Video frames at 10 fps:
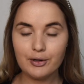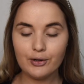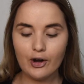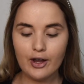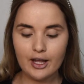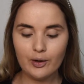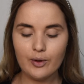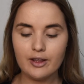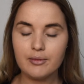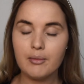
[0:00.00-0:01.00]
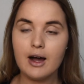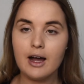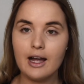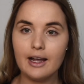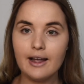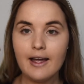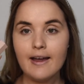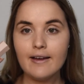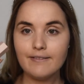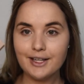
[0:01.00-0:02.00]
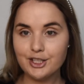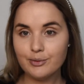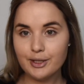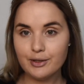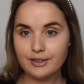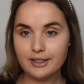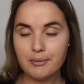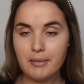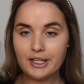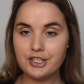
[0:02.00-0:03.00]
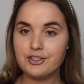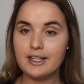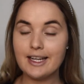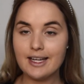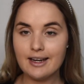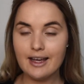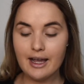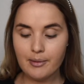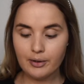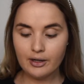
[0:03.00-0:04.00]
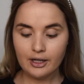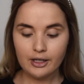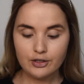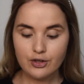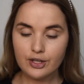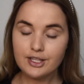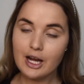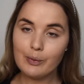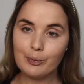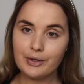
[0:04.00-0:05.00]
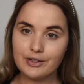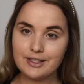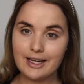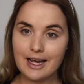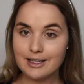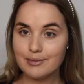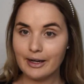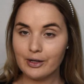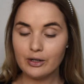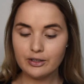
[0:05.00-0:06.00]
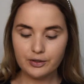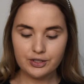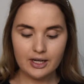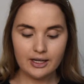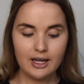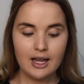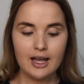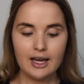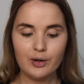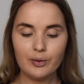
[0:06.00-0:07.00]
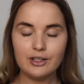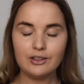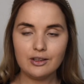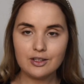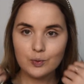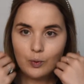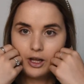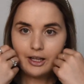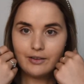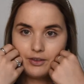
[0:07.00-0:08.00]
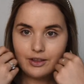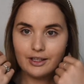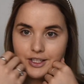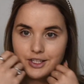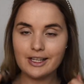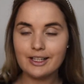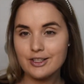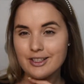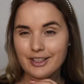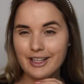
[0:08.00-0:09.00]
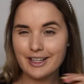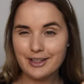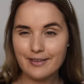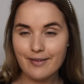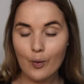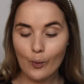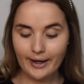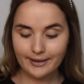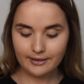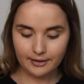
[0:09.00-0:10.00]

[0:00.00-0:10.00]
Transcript: gonna go in with my Fenty Beauty Matchstick in Amber. So this I will be using as my contour shade, and I want to do this while everything is like still kind of wet.